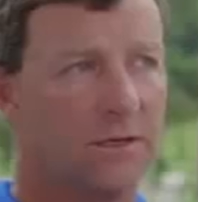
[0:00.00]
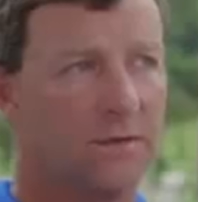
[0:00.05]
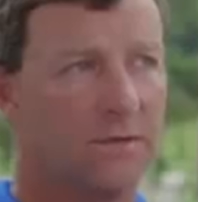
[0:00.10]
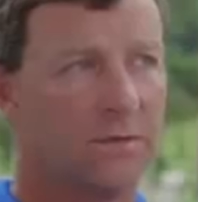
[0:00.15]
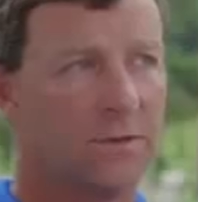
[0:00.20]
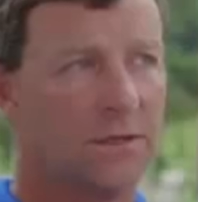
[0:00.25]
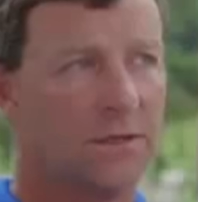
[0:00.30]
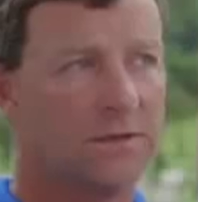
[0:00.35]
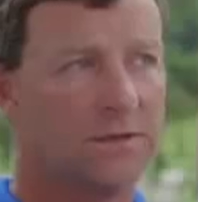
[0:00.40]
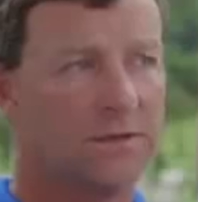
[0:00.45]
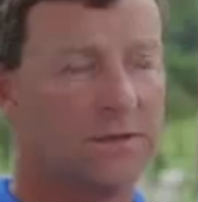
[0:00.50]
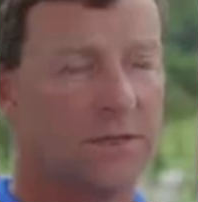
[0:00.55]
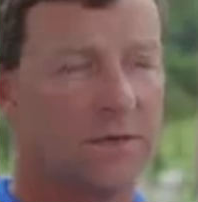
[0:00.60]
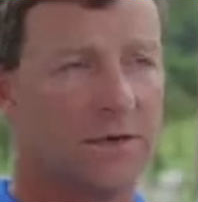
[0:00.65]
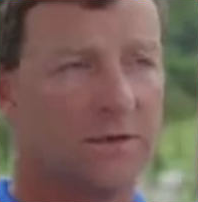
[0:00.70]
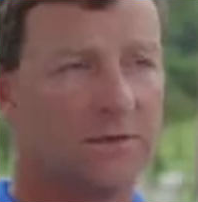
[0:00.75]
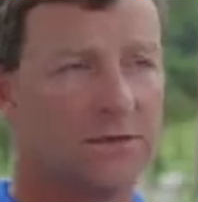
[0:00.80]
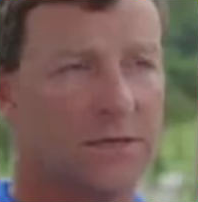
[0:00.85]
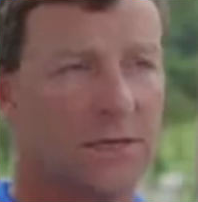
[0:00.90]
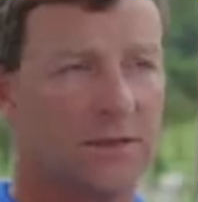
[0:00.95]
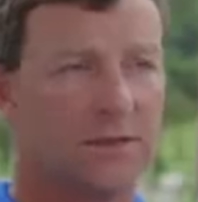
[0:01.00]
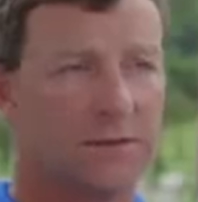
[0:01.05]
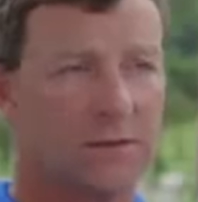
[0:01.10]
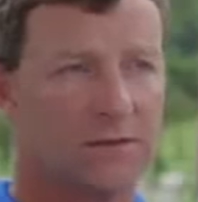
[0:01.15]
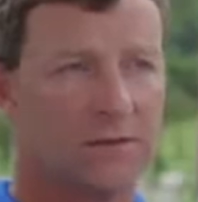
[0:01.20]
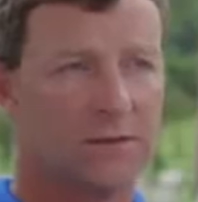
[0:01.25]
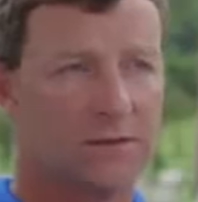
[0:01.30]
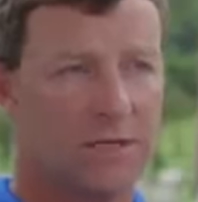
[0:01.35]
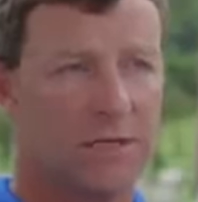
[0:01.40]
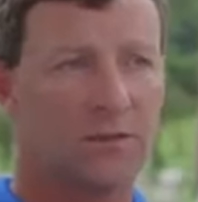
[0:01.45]
You know, we had set our sights
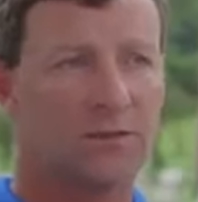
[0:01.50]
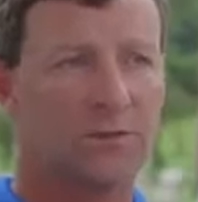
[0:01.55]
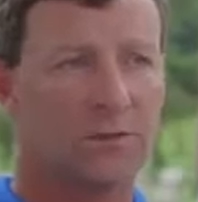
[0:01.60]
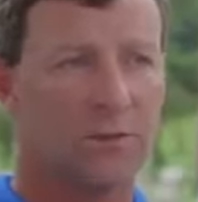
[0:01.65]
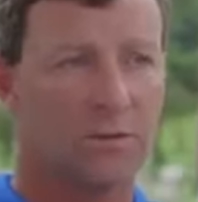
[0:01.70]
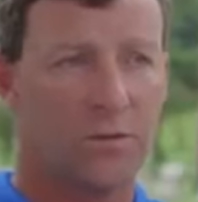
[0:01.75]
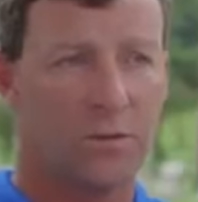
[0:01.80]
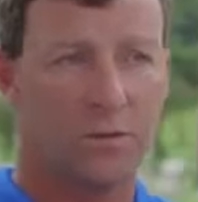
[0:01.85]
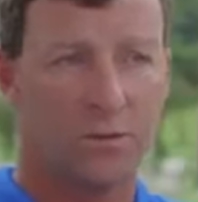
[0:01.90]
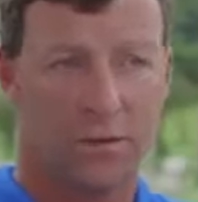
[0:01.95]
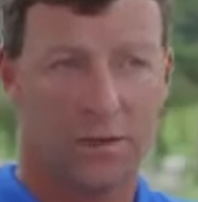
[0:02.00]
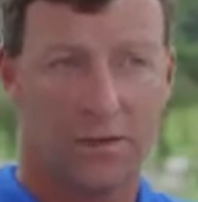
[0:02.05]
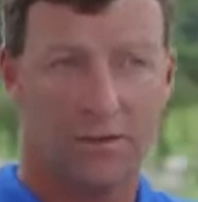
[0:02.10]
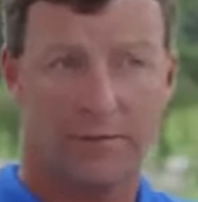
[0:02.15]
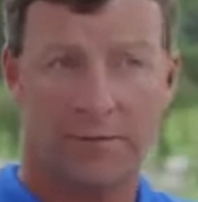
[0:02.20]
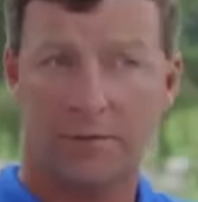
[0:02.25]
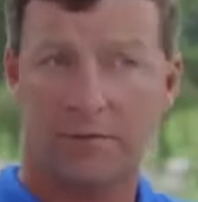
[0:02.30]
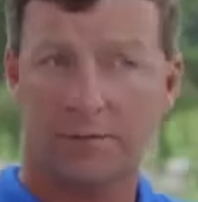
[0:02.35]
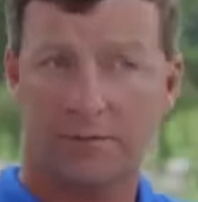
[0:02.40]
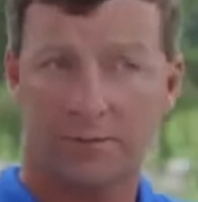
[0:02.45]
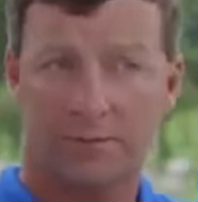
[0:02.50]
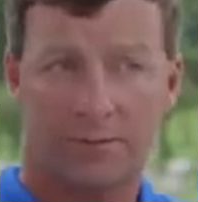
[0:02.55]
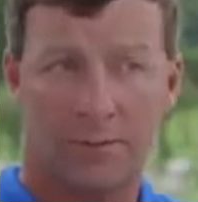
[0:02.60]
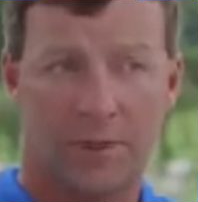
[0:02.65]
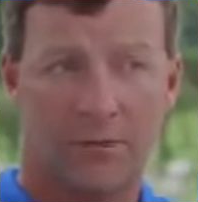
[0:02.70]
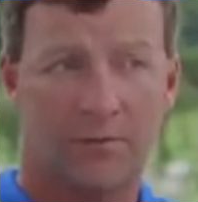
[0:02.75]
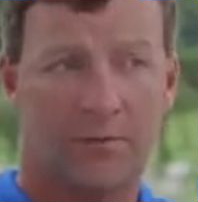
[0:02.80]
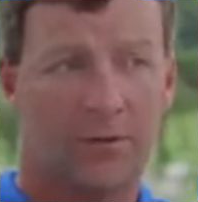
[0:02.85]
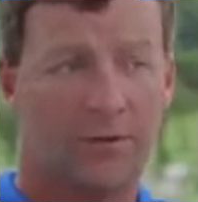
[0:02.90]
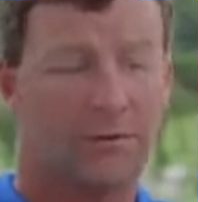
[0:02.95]
on the schedule that we were given
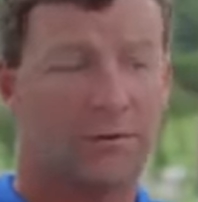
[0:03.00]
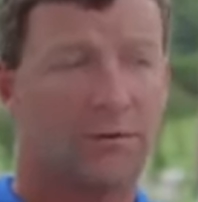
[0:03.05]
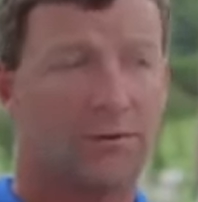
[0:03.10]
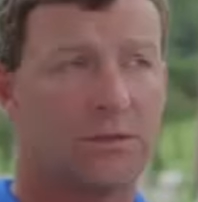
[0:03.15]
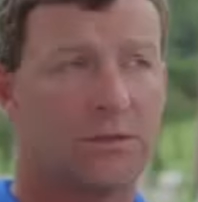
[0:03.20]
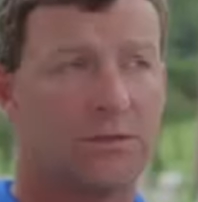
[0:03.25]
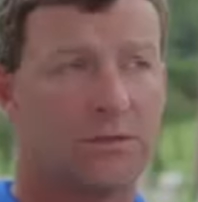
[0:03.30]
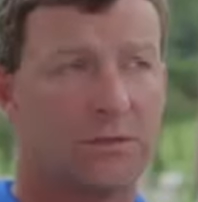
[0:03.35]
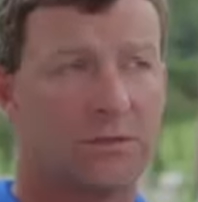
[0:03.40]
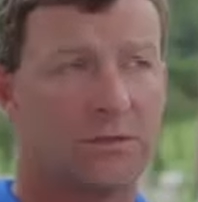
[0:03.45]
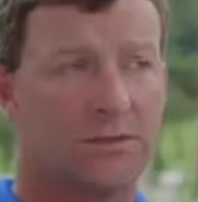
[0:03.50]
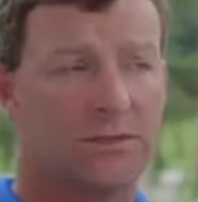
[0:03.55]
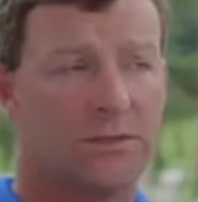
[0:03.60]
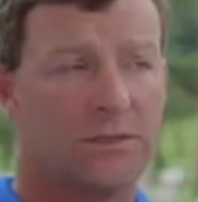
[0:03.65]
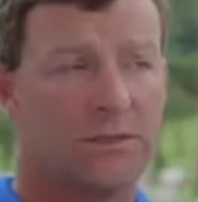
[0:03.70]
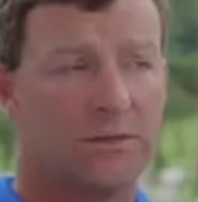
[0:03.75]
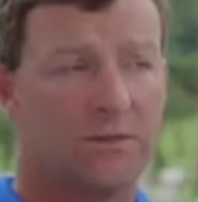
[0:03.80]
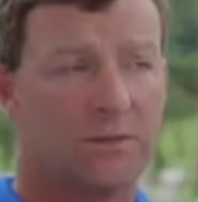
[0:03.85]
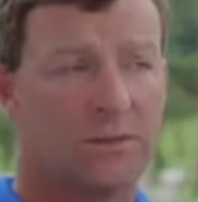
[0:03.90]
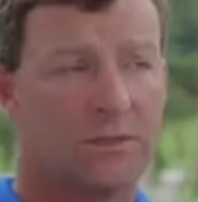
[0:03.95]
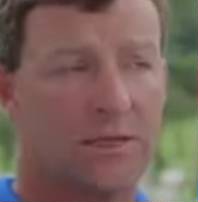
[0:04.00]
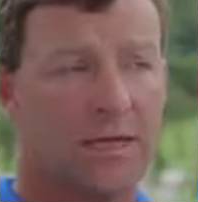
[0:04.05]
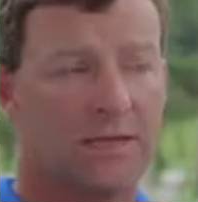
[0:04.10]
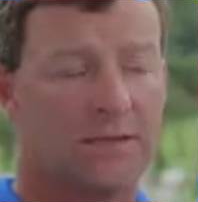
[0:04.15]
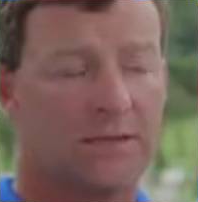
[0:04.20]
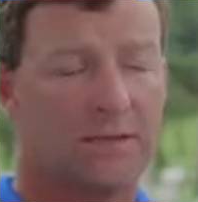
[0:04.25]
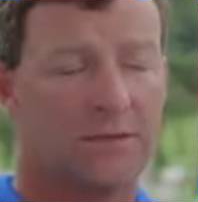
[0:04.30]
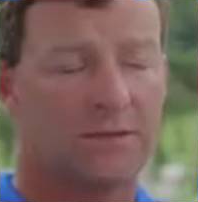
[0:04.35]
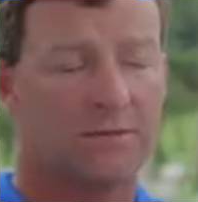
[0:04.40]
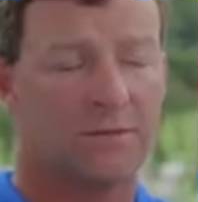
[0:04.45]
by Rio 2016, and when
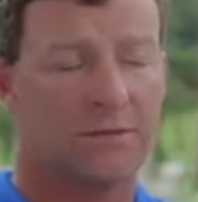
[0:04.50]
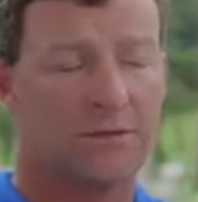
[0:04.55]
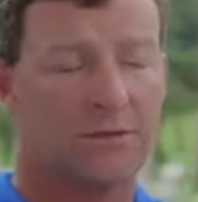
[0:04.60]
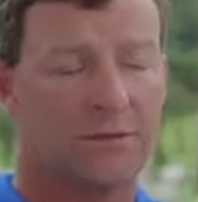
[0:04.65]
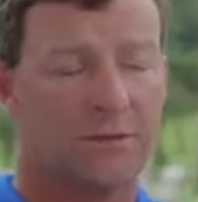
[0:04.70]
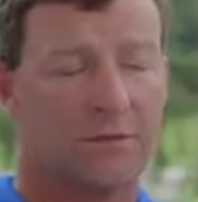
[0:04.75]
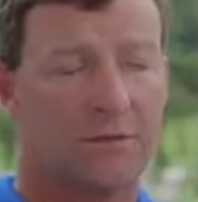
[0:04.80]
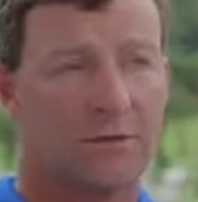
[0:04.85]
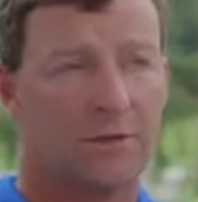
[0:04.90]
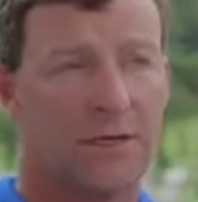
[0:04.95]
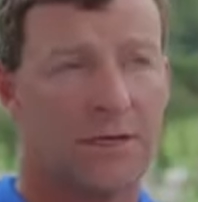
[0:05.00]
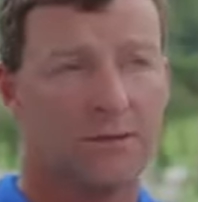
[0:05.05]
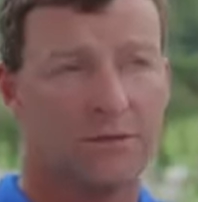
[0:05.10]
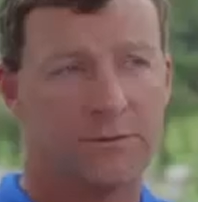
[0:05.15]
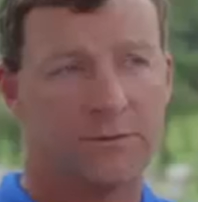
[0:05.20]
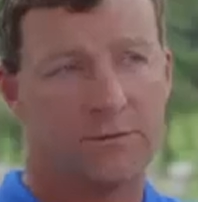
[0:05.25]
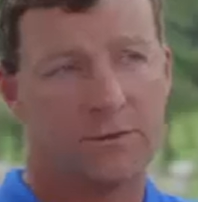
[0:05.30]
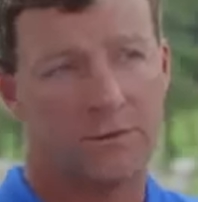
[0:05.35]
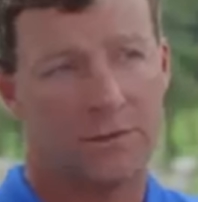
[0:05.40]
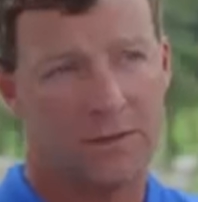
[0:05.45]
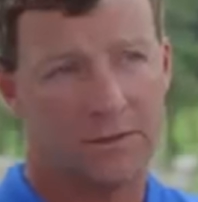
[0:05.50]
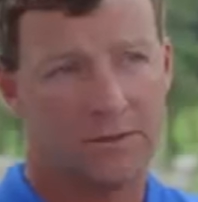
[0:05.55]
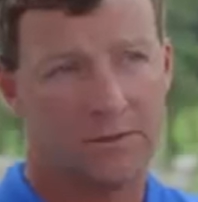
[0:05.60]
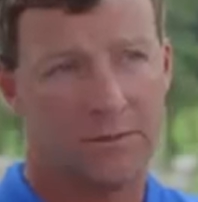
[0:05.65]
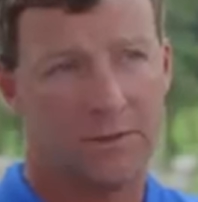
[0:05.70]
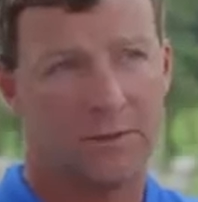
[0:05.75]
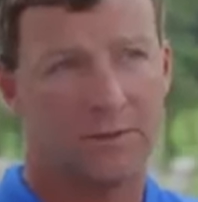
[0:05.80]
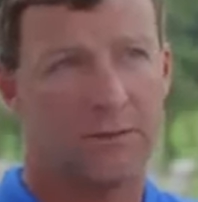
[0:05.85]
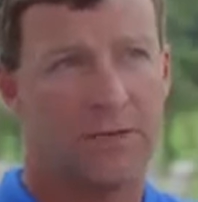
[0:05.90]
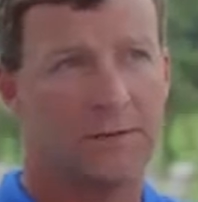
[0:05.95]
that didn't materialize or turn out
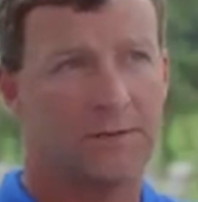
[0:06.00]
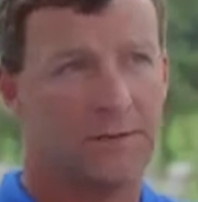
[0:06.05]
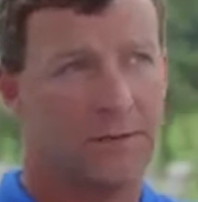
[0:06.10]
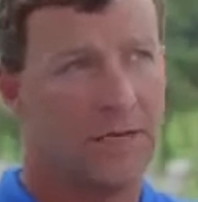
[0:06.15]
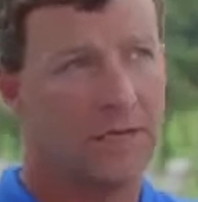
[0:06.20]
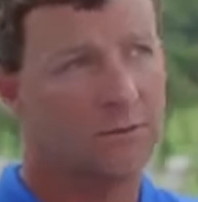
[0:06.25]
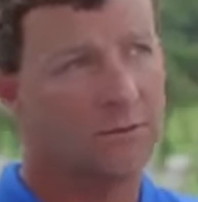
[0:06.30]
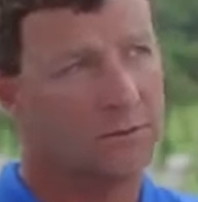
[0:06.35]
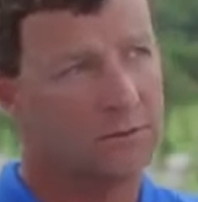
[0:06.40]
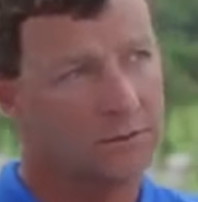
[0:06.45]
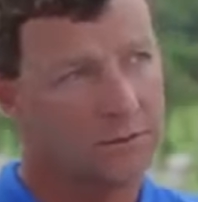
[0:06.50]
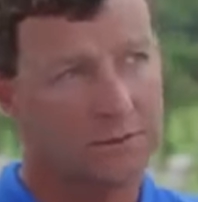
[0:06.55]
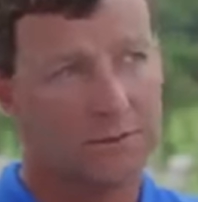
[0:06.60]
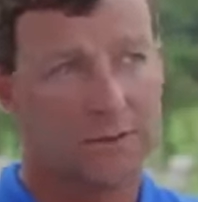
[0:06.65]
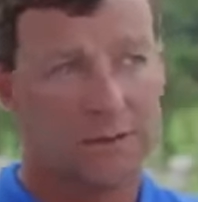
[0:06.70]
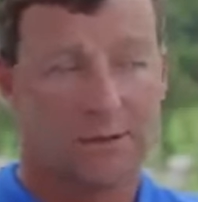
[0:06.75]
to be the right schedule,